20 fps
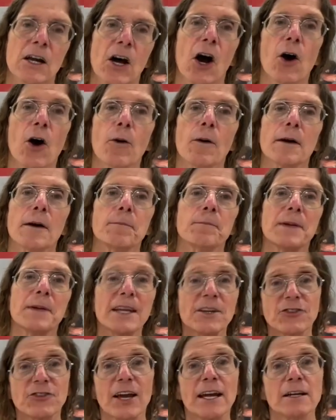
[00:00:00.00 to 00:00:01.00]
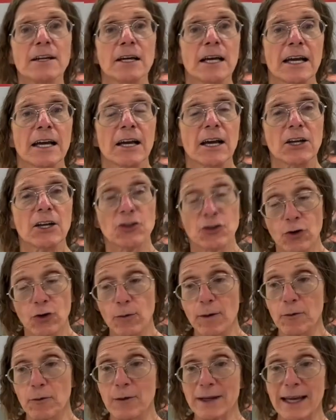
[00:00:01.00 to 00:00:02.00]
Oh, PJ, you know
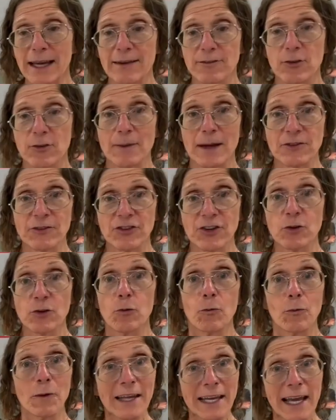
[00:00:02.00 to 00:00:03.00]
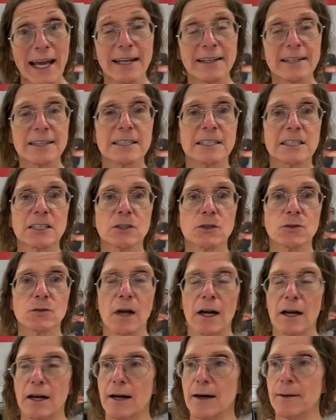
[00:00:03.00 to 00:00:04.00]
what we haven't mentioned? We had to
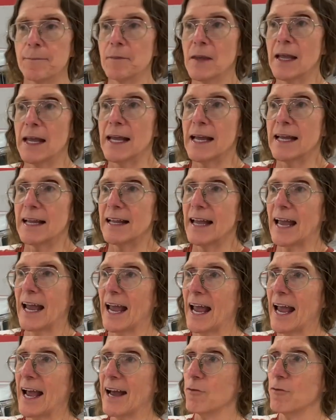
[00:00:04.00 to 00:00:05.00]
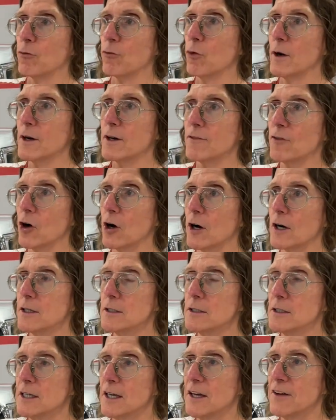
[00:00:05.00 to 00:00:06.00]
uh, have one of our
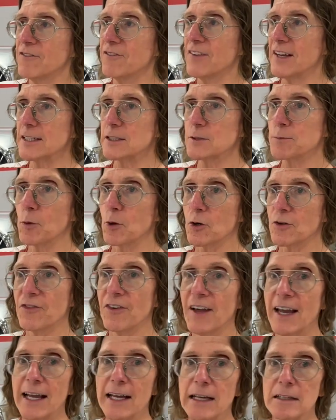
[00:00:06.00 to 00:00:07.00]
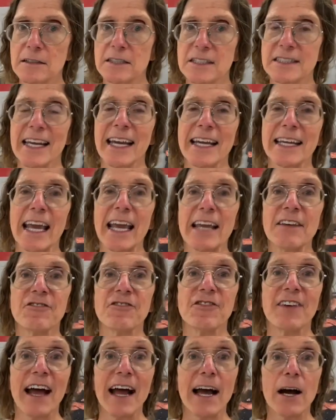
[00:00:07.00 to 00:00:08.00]
Facebook fans take a
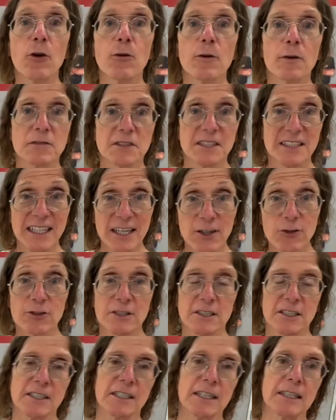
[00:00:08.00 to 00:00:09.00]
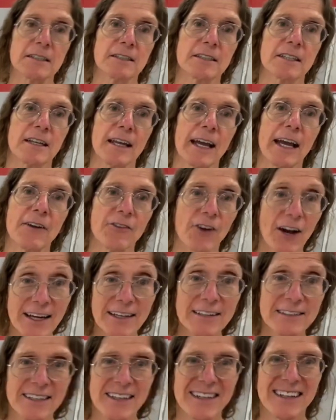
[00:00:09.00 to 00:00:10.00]
vow of secrecy today,
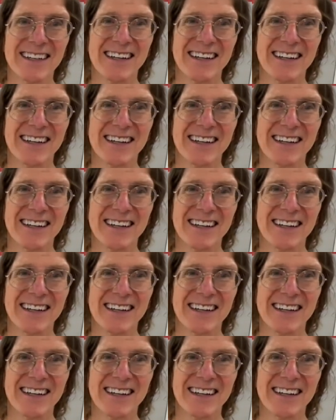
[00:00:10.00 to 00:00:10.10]
right?